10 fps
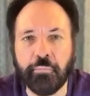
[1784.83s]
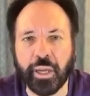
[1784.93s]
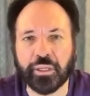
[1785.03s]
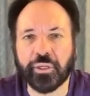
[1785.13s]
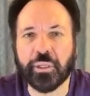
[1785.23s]

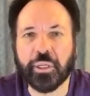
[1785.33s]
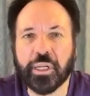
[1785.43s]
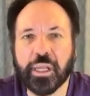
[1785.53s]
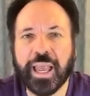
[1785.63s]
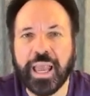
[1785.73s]
But
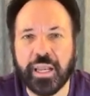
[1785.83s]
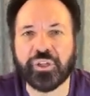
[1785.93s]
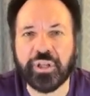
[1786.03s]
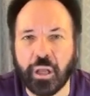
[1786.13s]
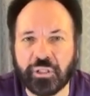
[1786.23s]
it
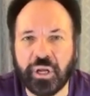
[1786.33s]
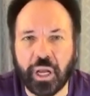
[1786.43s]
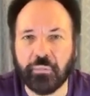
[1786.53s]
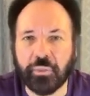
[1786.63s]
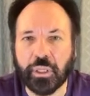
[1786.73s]
is now
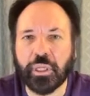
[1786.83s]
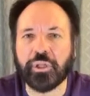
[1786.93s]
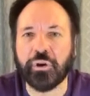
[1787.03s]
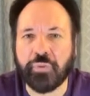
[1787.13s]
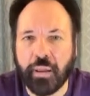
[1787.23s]
time
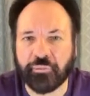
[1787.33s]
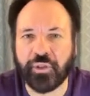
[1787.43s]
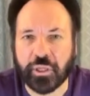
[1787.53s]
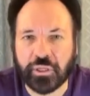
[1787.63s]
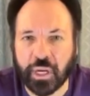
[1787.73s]
to wrap
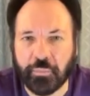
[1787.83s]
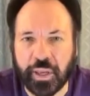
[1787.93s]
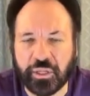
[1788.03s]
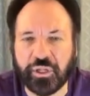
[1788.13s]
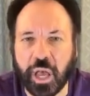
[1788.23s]
things
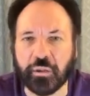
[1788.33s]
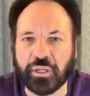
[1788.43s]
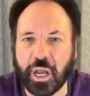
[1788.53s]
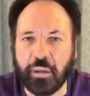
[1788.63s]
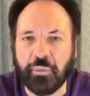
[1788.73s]
up. It's now
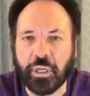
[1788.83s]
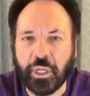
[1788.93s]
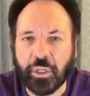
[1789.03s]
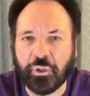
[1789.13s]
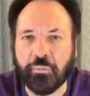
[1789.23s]
time
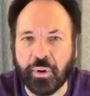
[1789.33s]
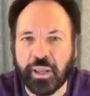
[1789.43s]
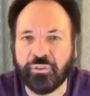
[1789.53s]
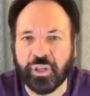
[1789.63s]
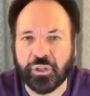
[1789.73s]
to
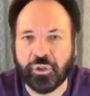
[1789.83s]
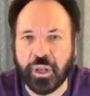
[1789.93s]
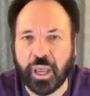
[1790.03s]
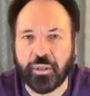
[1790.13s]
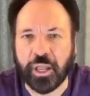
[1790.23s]
bring things
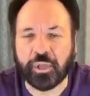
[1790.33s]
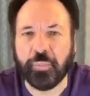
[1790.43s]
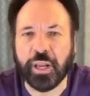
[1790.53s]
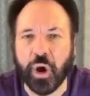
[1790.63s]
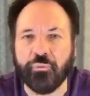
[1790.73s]
together. It's
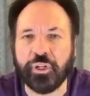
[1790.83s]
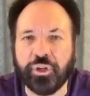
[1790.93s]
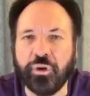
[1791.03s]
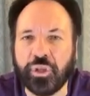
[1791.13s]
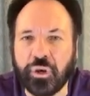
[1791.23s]
been over
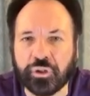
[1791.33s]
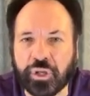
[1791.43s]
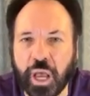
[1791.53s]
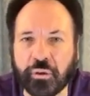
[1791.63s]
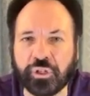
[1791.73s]
two
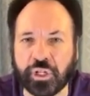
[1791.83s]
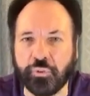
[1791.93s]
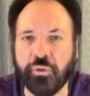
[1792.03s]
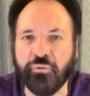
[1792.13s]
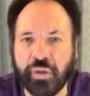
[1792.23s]
years now
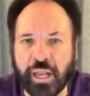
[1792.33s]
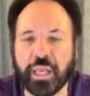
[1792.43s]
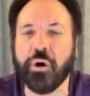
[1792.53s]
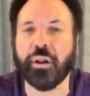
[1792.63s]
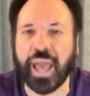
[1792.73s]
since we've
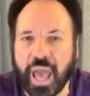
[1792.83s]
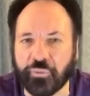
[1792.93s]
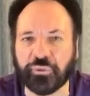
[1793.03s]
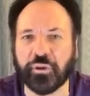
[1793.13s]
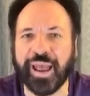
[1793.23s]
really gone
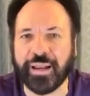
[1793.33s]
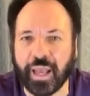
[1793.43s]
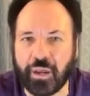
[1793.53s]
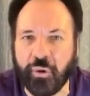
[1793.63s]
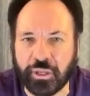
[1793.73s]
after
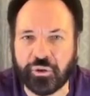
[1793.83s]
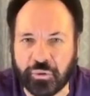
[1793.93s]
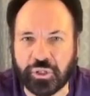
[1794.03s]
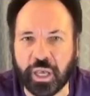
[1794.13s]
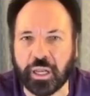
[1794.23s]
Antichrist
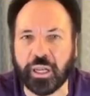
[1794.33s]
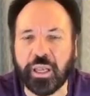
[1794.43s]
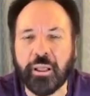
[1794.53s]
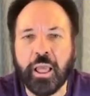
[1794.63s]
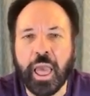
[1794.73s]

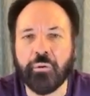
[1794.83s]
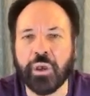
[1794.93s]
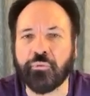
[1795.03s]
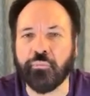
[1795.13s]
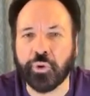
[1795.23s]
Christianity.
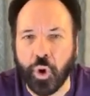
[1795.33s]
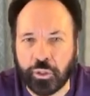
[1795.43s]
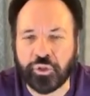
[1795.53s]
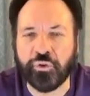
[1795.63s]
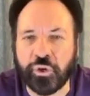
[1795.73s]
we
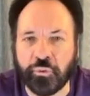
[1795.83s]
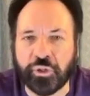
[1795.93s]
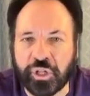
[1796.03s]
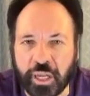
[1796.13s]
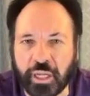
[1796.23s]
brought true
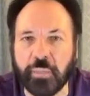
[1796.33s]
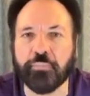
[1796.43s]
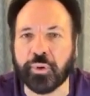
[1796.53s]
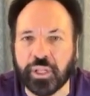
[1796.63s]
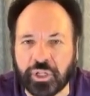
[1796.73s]
Christianity,
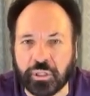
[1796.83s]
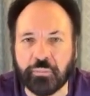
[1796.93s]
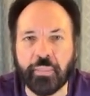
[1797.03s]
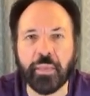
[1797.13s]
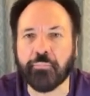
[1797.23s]
preached
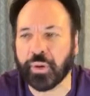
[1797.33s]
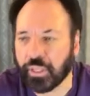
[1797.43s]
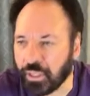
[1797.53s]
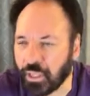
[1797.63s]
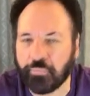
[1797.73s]
it,
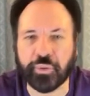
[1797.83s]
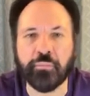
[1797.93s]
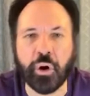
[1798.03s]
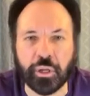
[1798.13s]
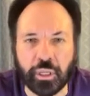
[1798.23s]
printed it,
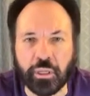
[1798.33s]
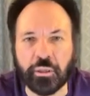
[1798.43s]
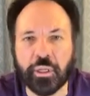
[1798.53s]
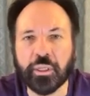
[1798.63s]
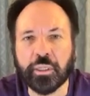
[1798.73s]
promoted it,